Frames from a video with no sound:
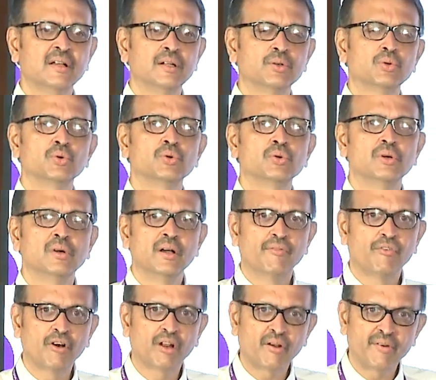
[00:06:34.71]

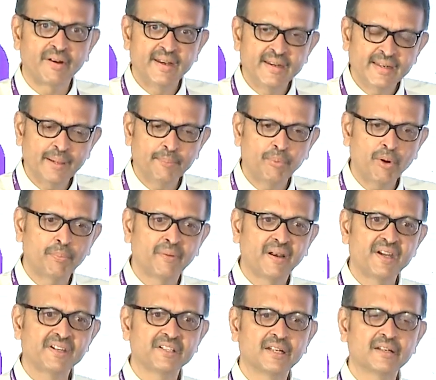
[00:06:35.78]
for our Indian
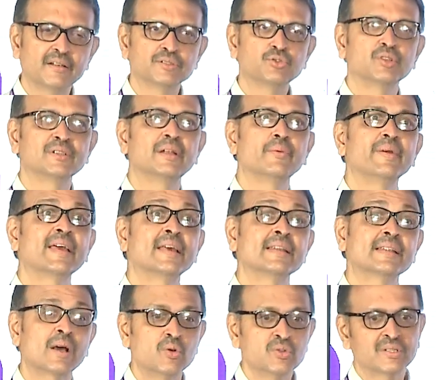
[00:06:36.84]
population so that we can
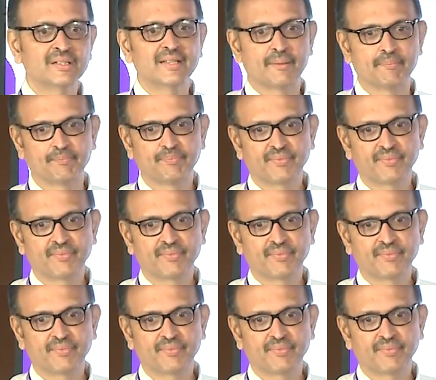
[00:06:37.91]
counsel them.